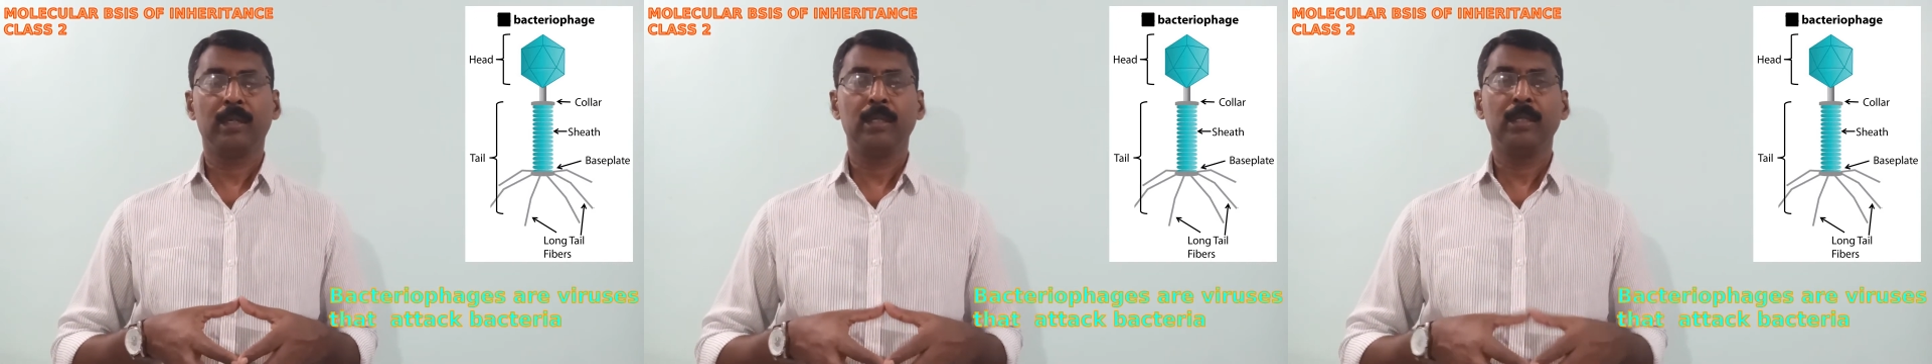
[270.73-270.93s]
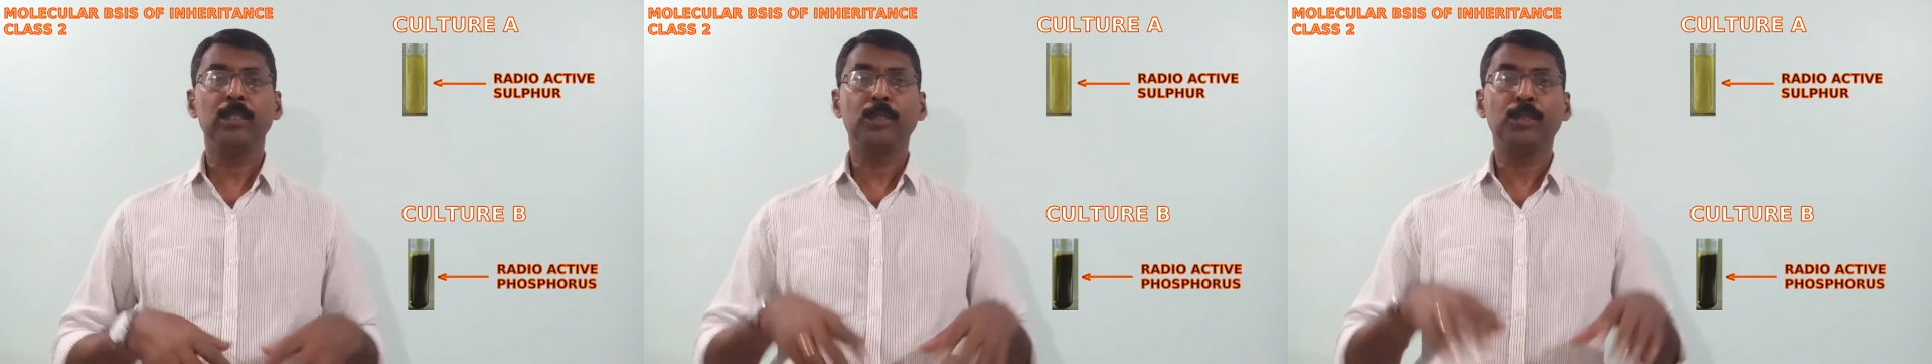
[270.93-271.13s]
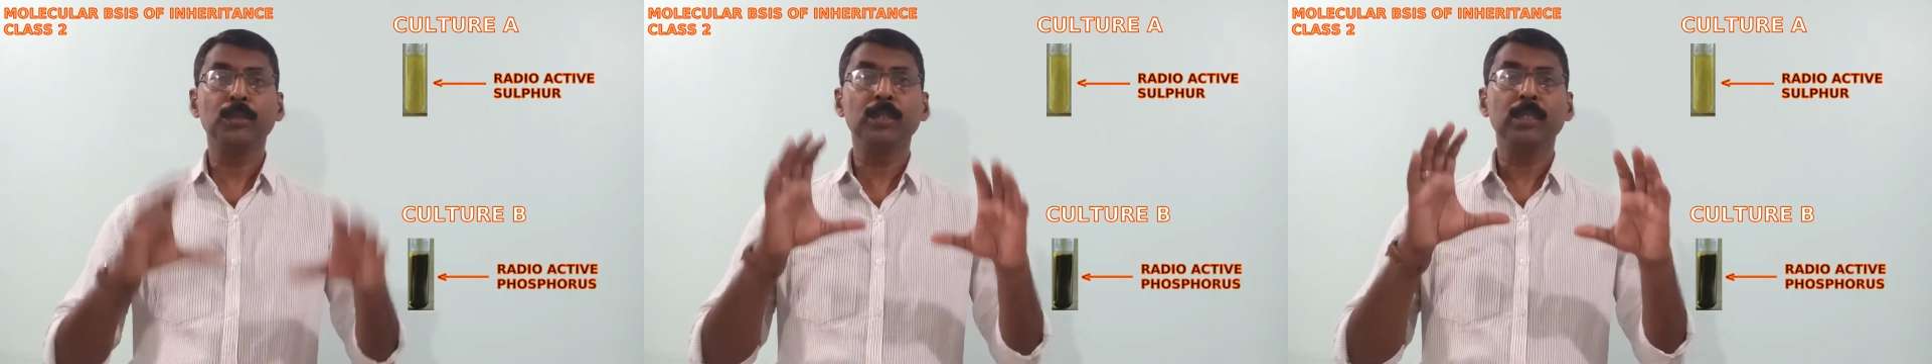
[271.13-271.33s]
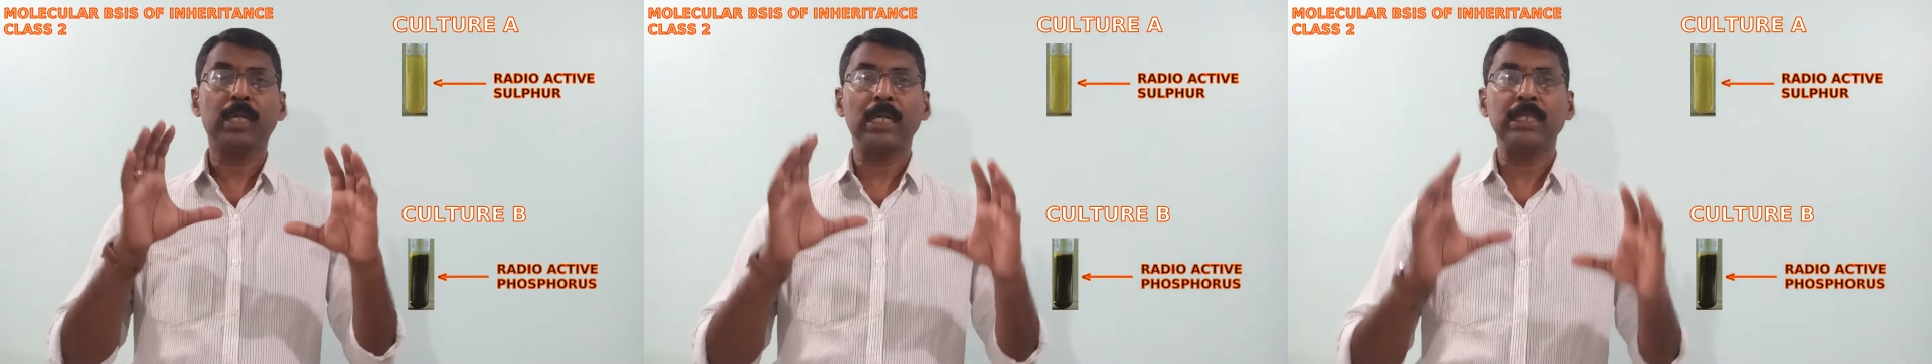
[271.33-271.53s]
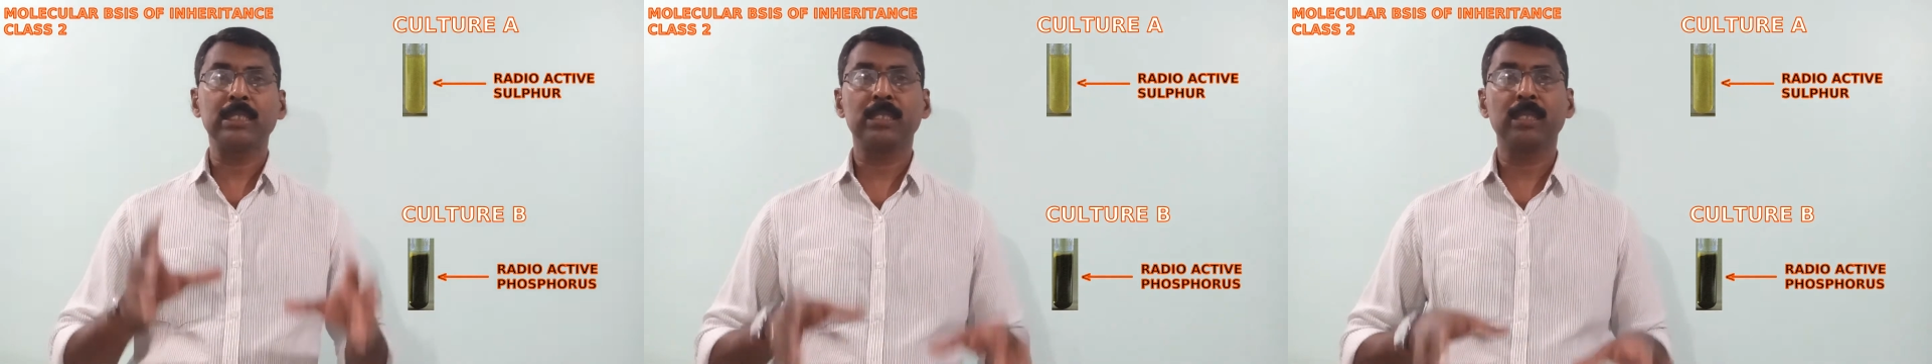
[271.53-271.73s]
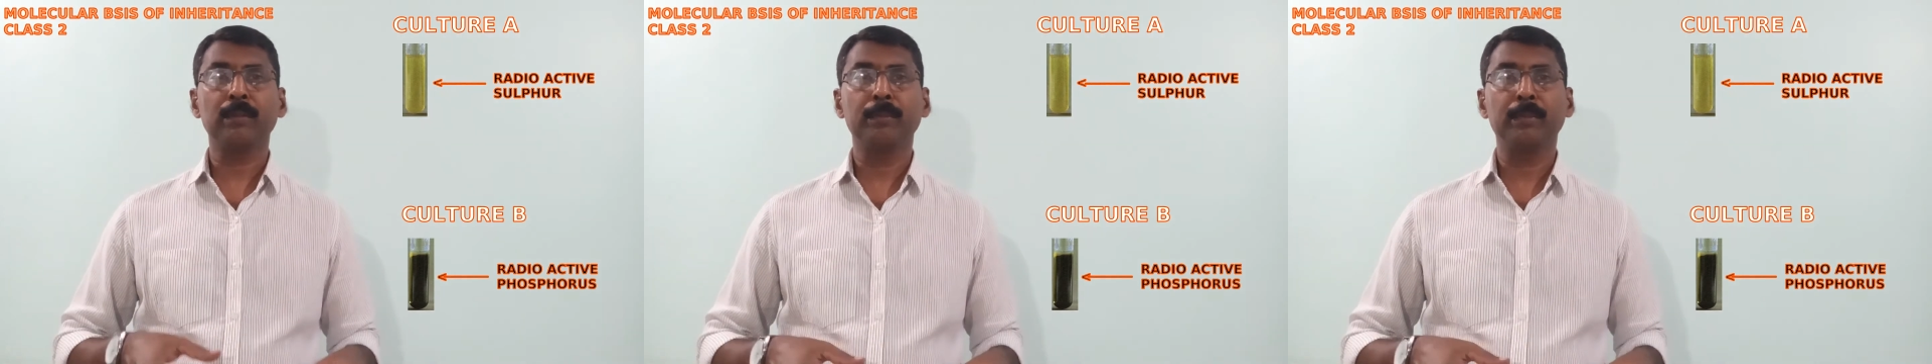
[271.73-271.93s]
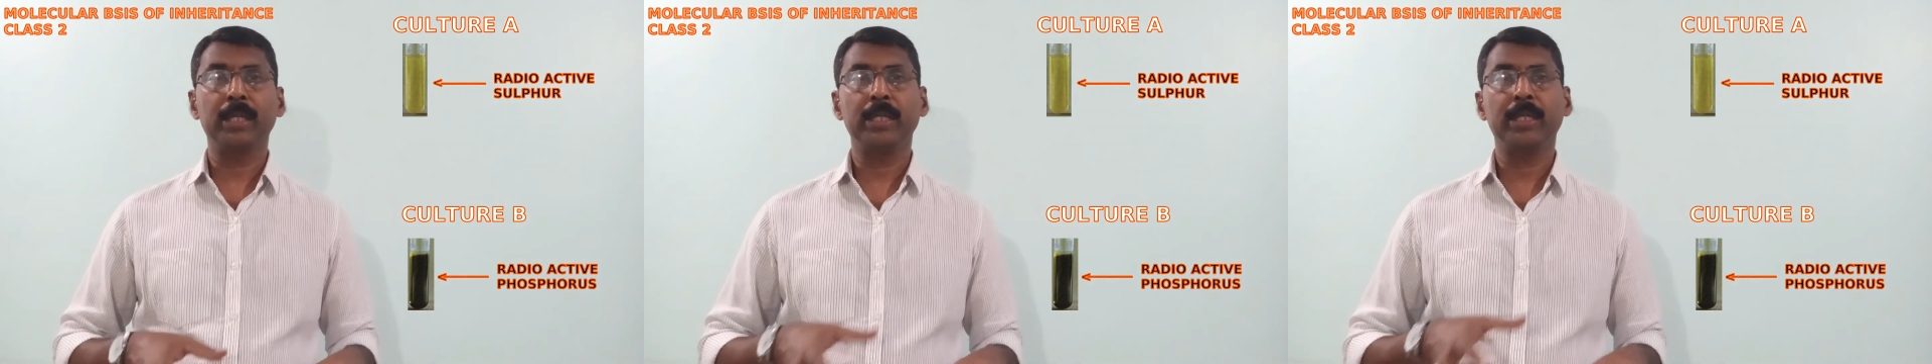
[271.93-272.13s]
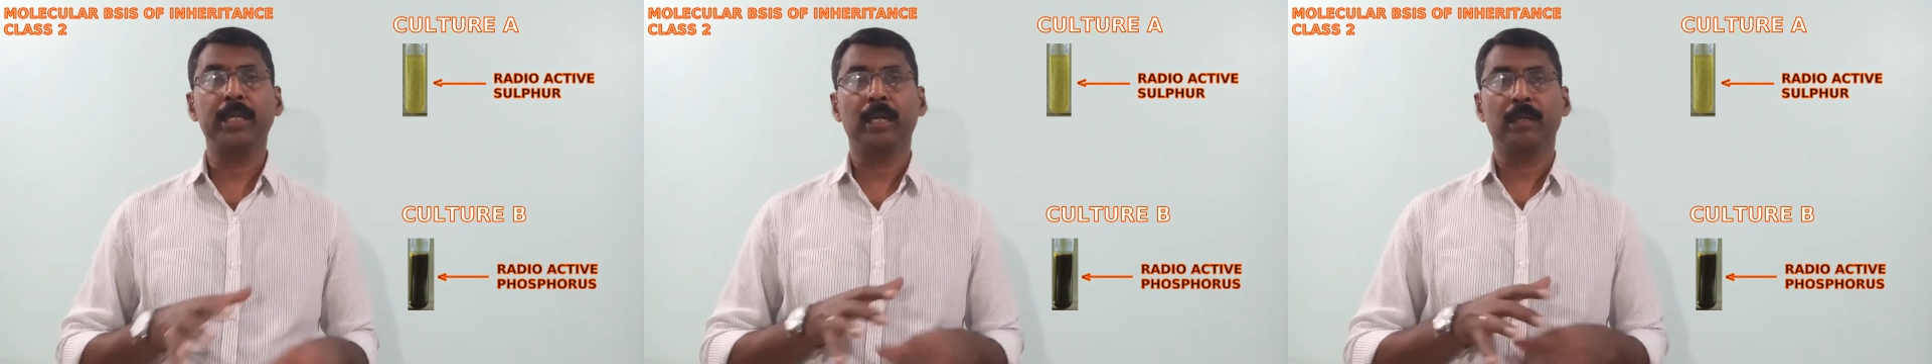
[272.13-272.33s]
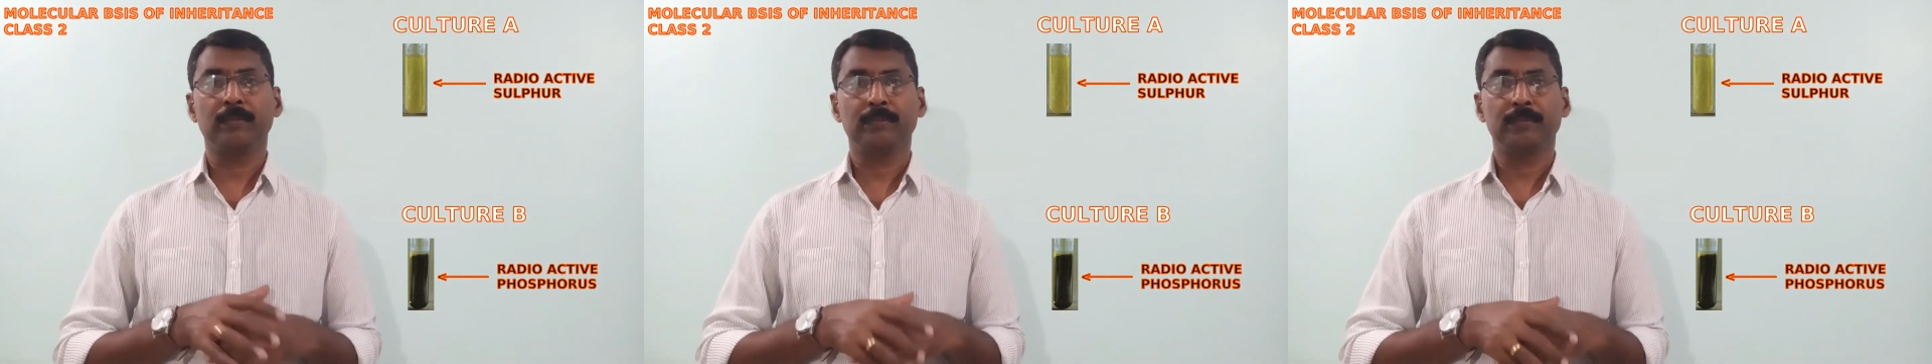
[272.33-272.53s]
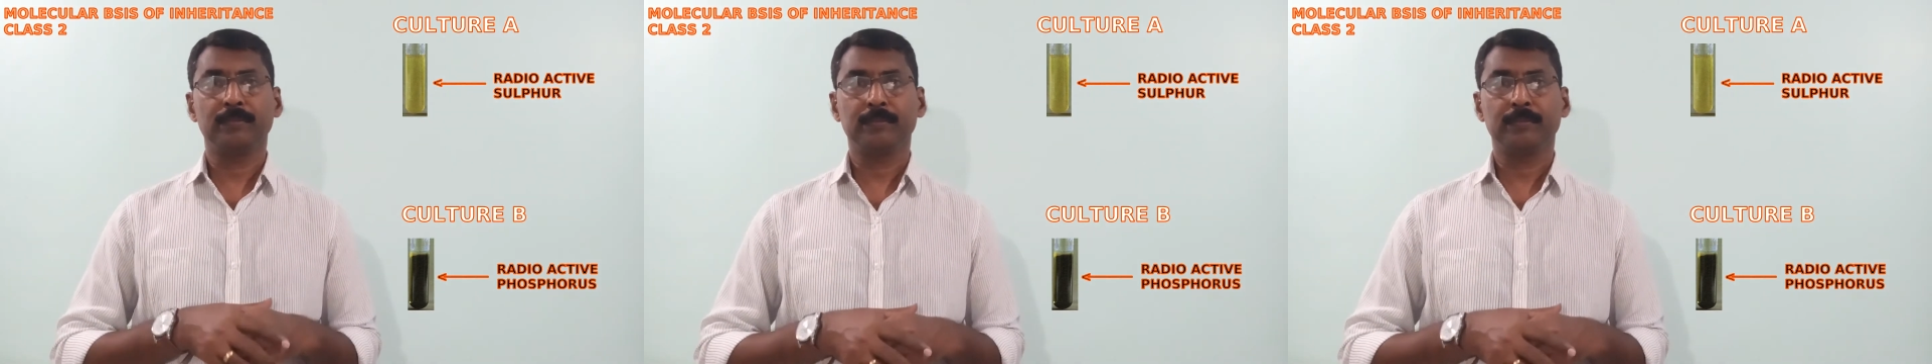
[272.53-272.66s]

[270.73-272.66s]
in 2 culture media.